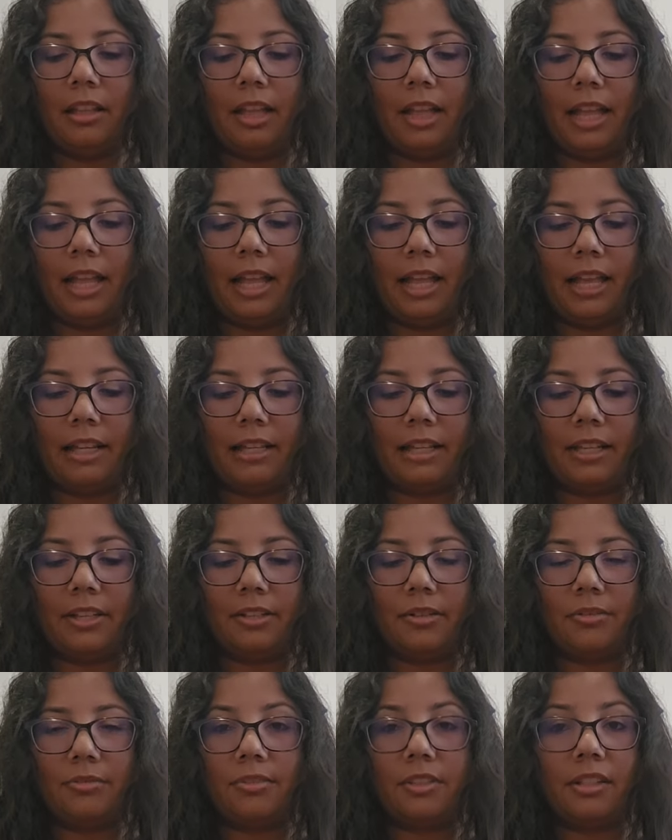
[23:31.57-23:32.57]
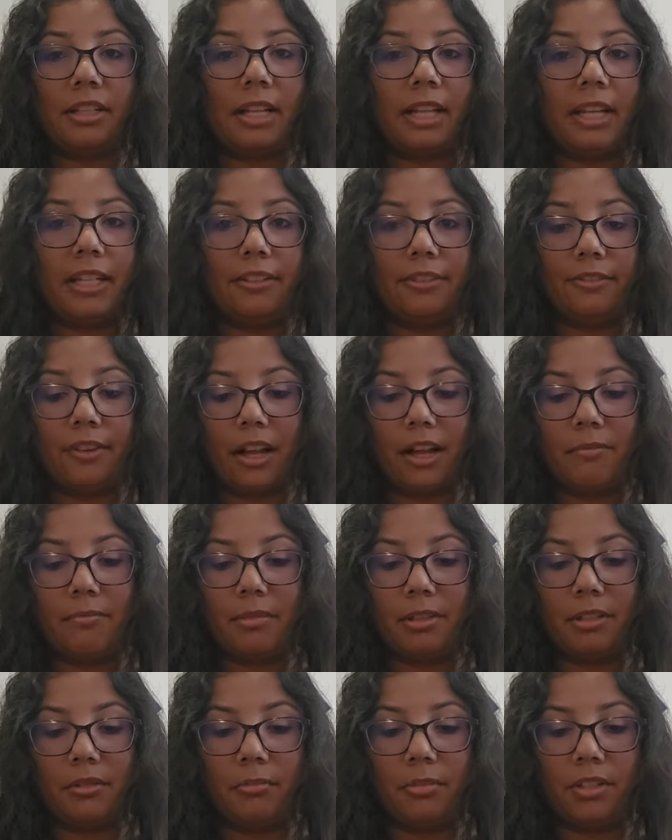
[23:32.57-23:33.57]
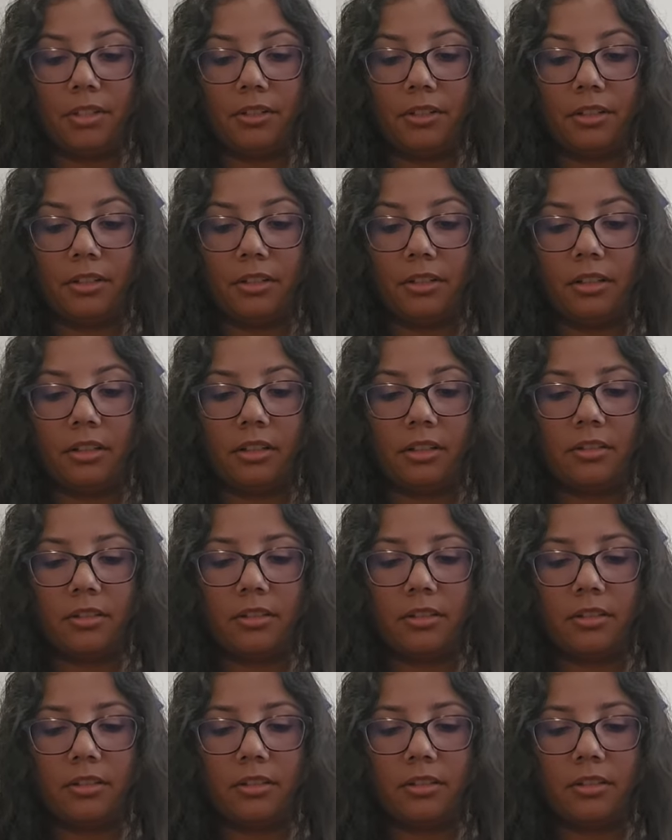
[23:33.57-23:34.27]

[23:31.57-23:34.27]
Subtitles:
and I used an H5mm hook.